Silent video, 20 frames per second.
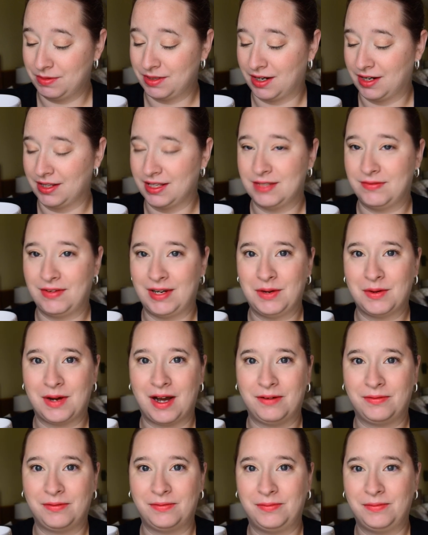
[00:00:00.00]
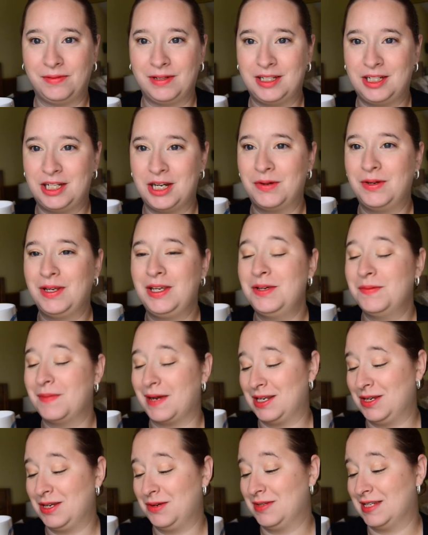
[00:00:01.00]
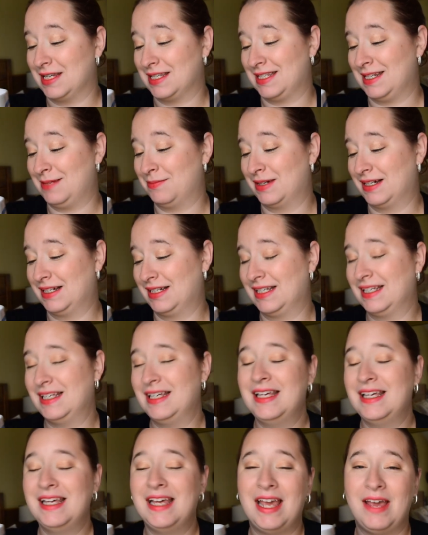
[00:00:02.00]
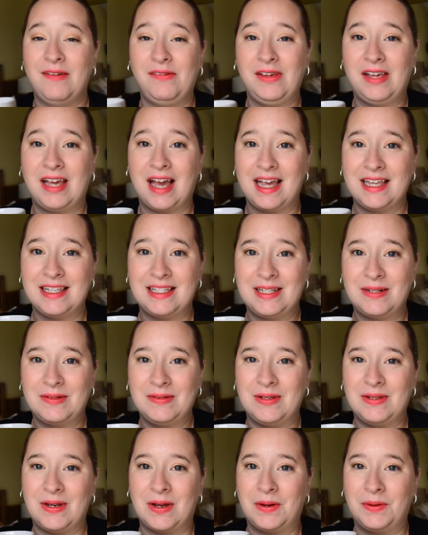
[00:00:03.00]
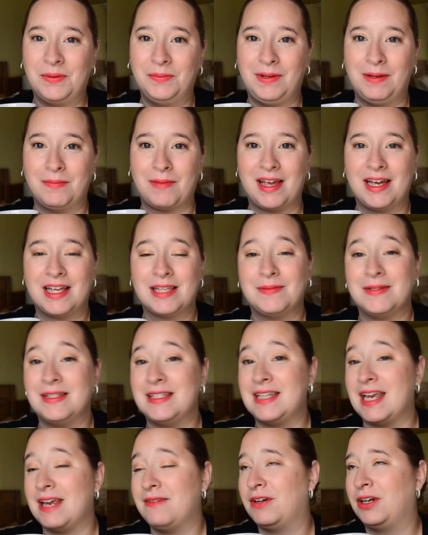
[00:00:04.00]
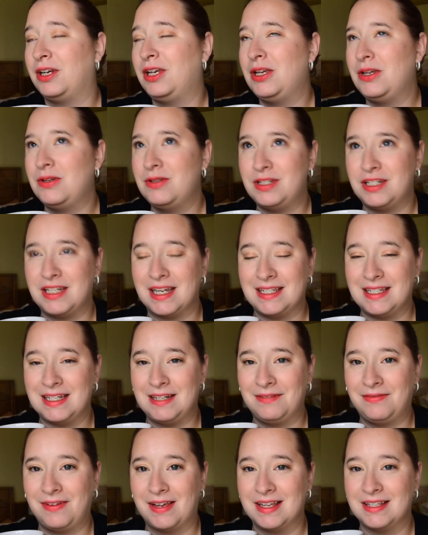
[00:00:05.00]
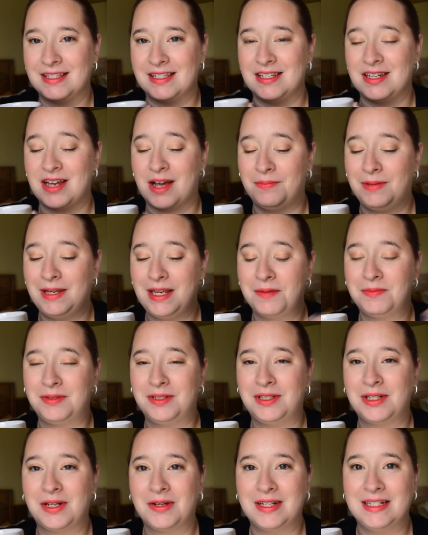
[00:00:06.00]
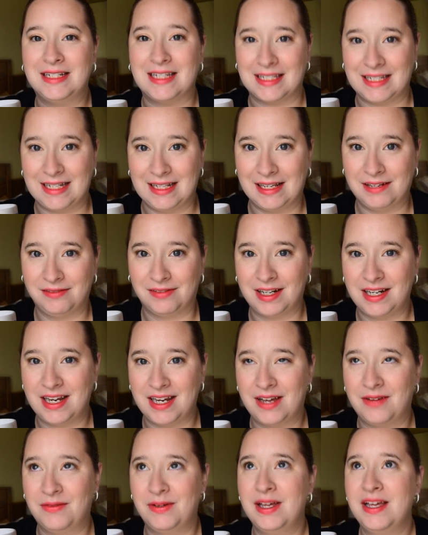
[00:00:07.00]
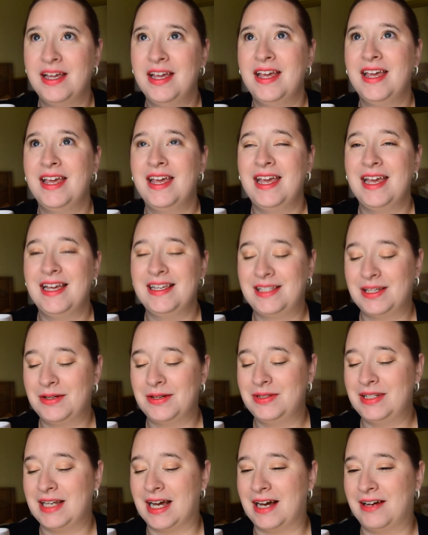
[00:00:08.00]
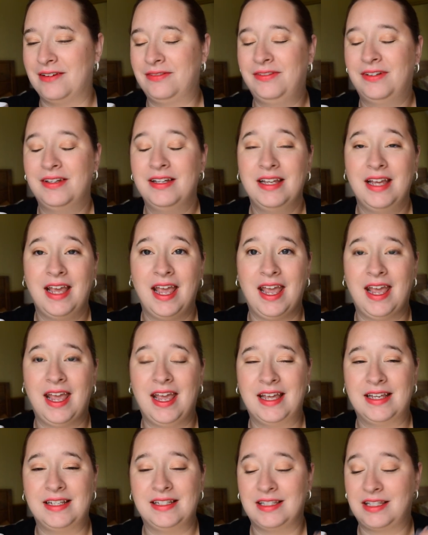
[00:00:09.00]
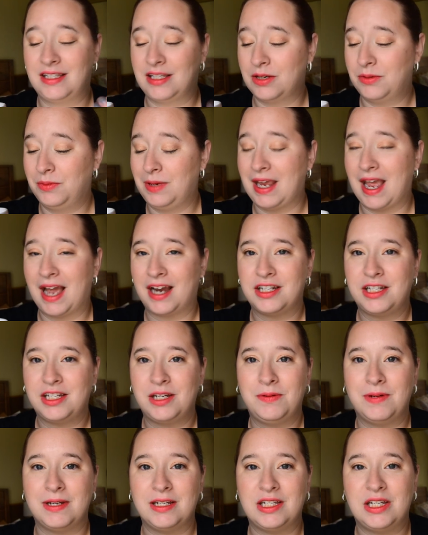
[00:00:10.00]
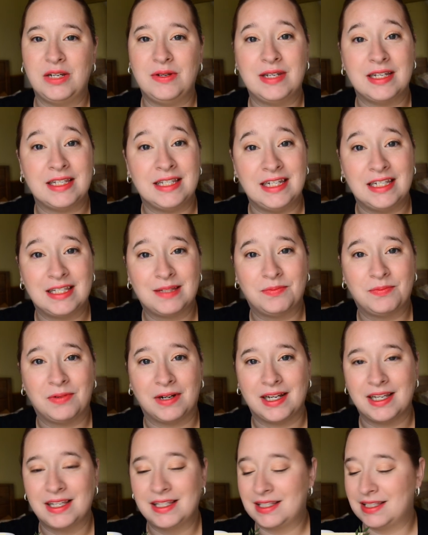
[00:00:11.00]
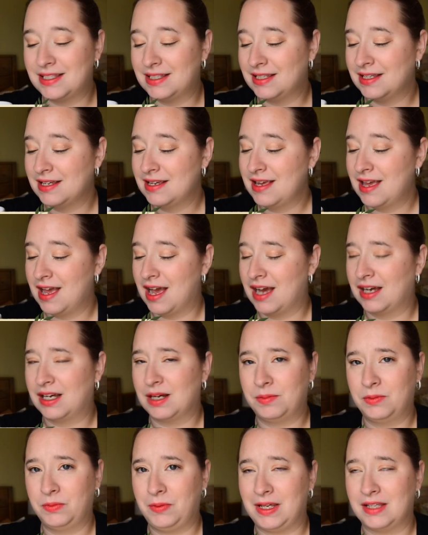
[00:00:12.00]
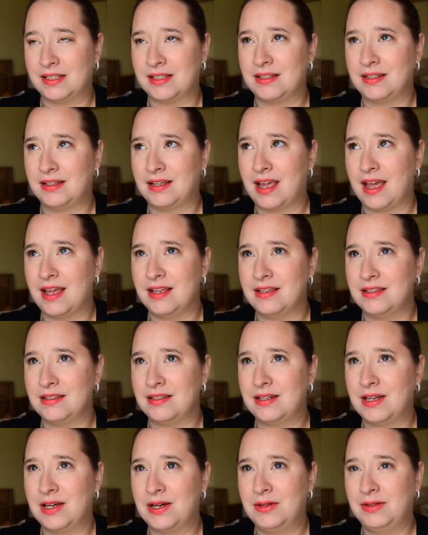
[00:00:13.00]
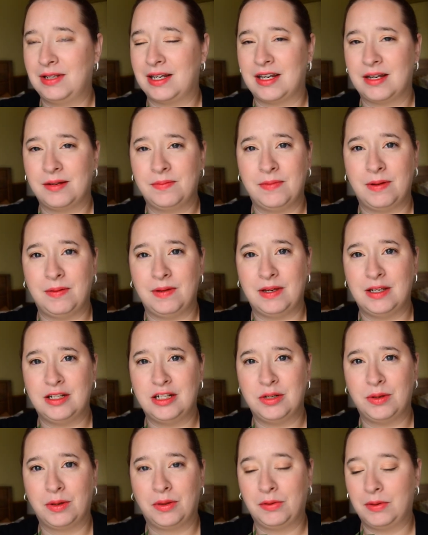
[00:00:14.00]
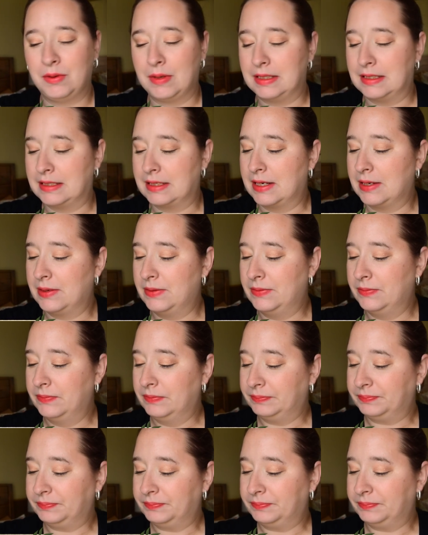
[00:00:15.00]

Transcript: starting this video off with showing you my new Disney mug. If you guys don't know, me and my husband Dave are huge Disney fans, and not being able to go to Disneyland right now is so tough. And so we actually went to Disney Springs a couple weekends ago, like maybe 2 or 3 weeks ago,